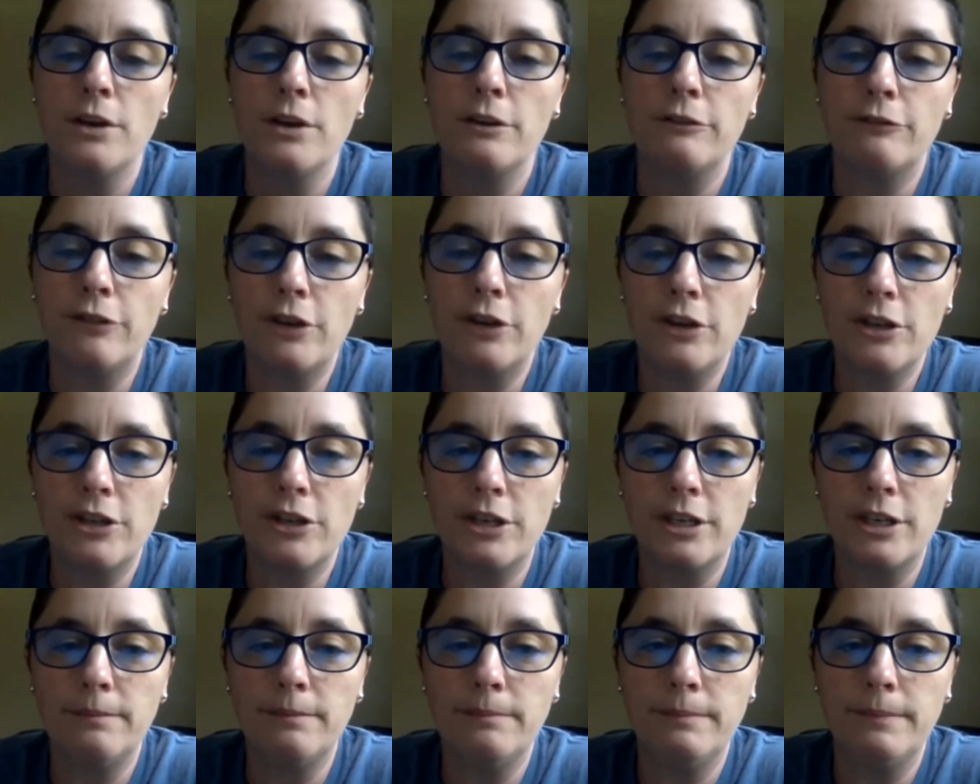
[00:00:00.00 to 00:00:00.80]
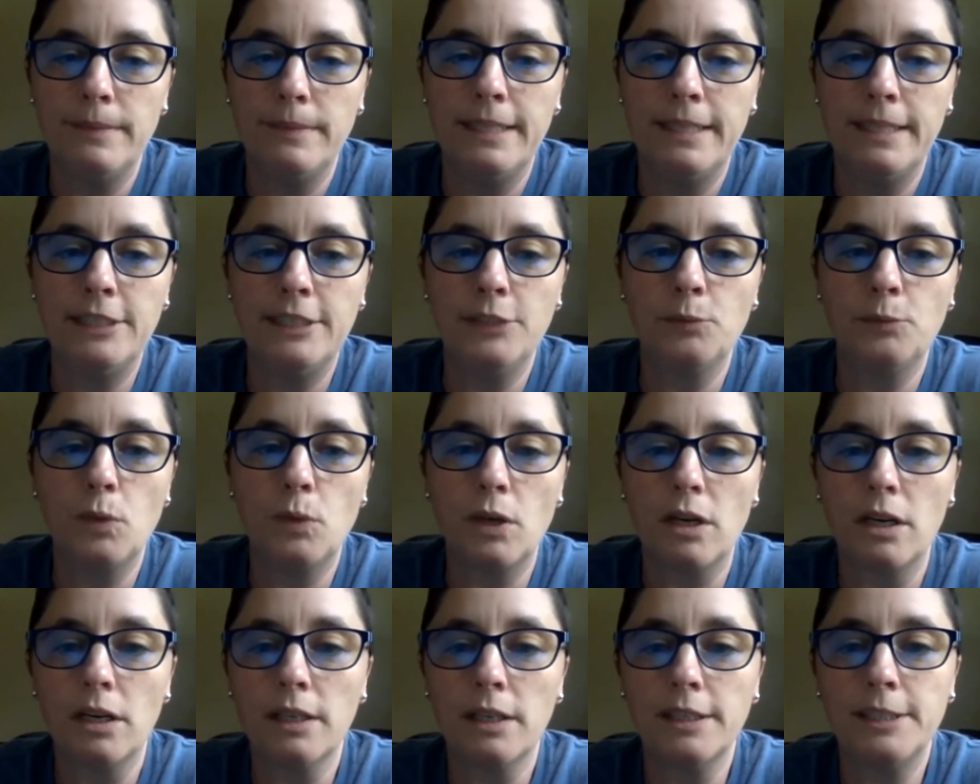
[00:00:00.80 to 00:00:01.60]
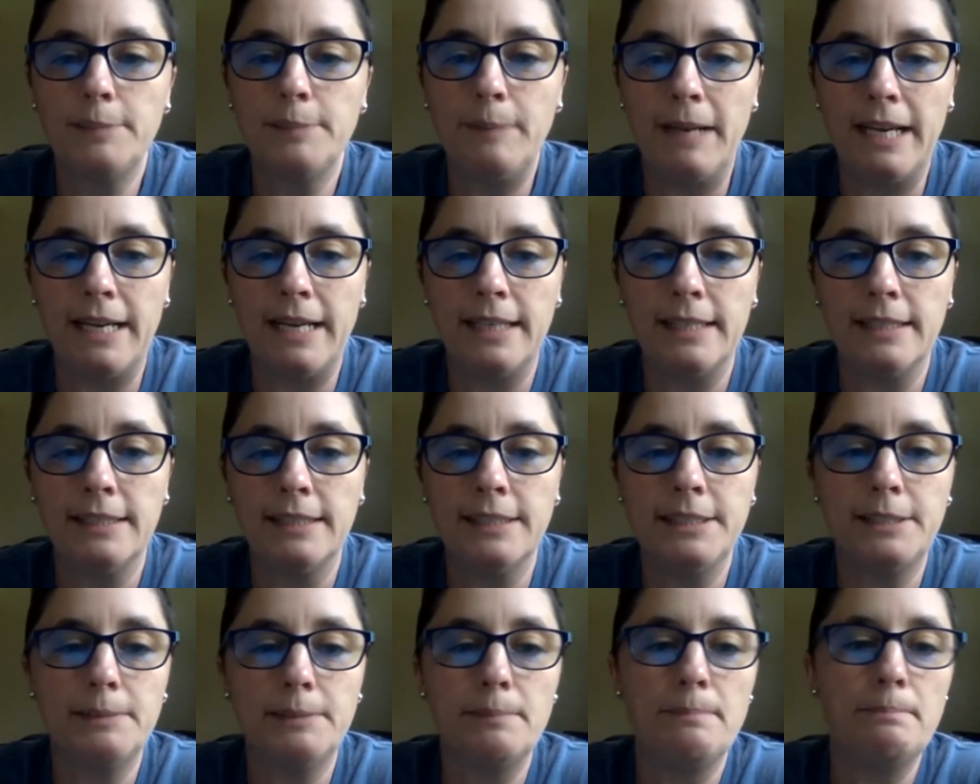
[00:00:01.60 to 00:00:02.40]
Further, his work spans